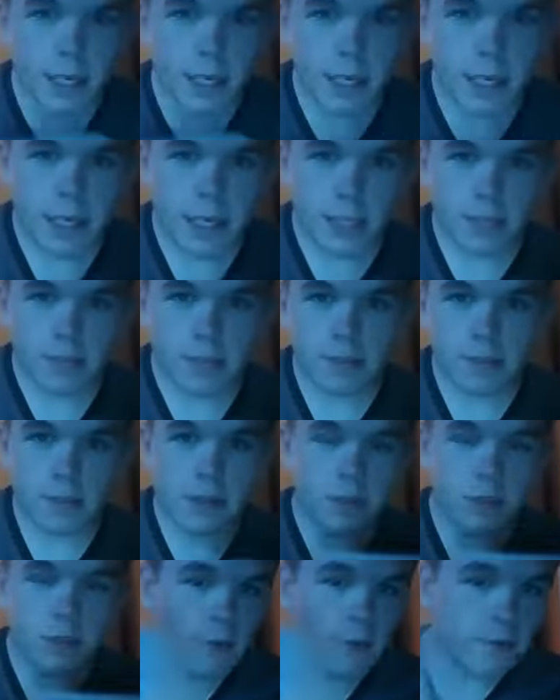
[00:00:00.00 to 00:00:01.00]
It's
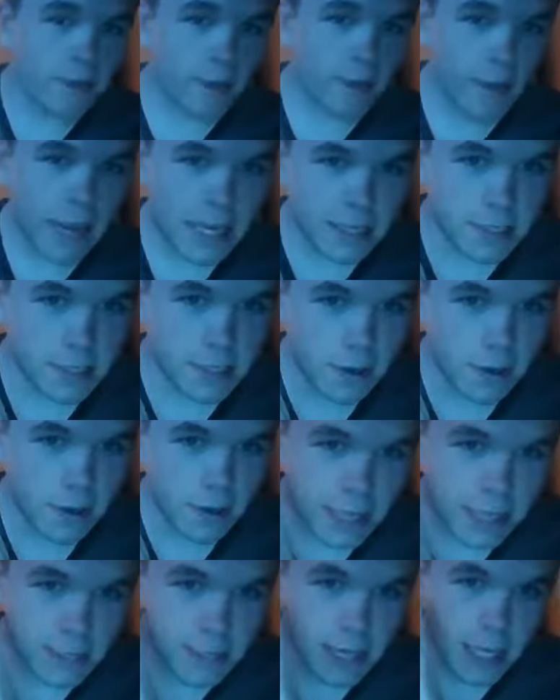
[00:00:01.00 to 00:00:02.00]
John182
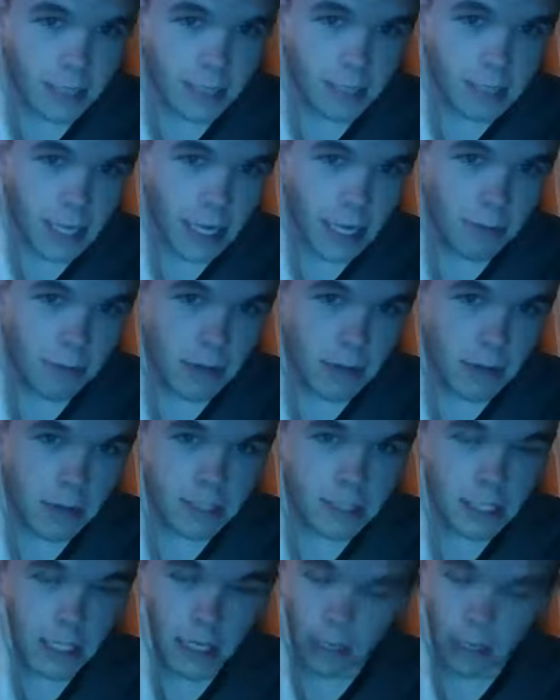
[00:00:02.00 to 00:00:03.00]
here today. Today we
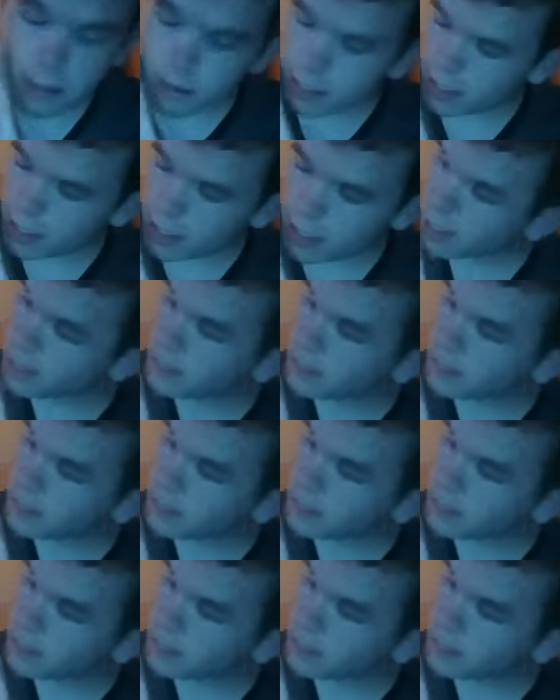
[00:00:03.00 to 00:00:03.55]
are taking a look at this.